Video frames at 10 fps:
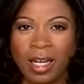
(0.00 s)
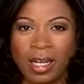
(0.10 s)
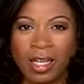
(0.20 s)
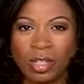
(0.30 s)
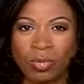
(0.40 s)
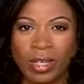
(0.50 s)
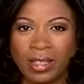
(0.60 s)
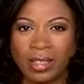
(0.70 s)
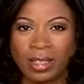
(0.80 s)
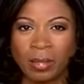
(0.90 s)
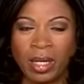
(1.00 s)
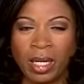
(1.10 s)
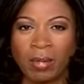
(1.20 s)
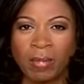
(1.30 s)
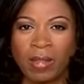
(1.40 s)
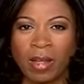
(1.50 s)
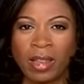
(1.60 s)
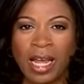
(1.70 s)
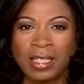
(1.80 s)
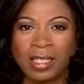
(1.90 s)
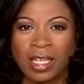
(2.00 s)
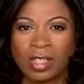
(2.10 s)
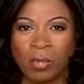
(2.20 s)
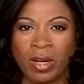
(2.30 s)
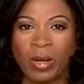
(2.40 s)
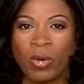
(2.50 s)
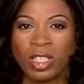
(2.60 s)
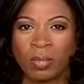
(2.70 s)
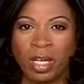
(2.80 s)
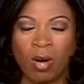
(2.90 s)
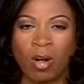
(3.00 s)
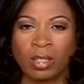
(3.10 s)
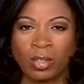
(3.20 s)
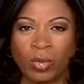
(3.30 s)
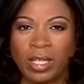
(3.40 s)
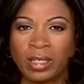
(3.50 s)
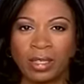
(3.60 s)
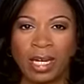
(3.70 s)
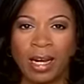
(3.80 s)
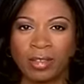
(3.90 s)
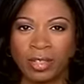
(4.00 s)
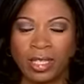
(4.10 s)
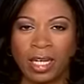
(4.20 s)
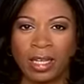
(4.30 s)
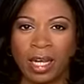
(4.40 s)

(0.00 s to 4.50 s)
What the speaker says: It is racism, and the last thing somebody wants to be called is a racist, and I understand